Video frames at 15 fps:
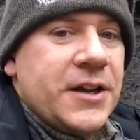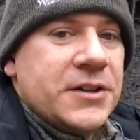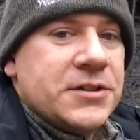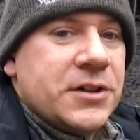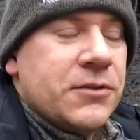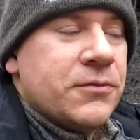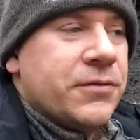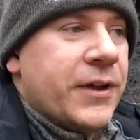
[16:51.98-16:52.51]

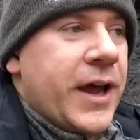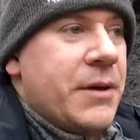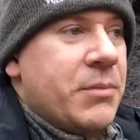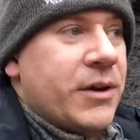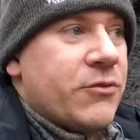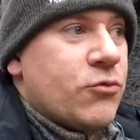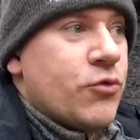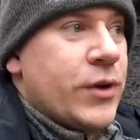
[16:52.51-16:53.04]
fly,
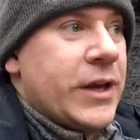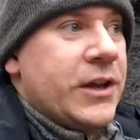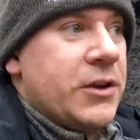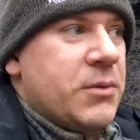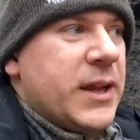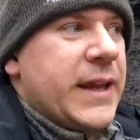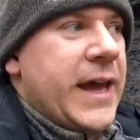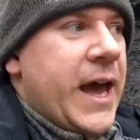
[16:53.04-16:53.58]
but really,
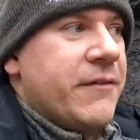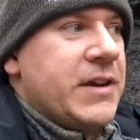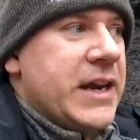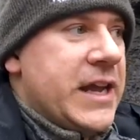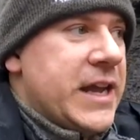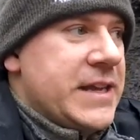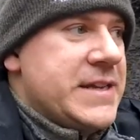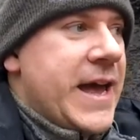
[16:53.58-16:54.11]
really heavy
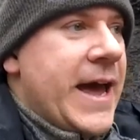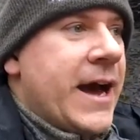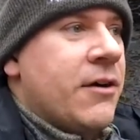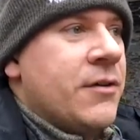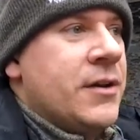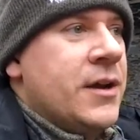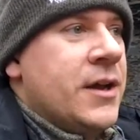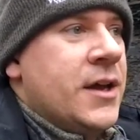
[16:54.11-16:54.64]
to get
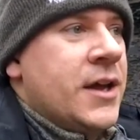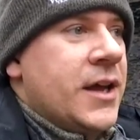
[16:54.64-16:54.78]
down.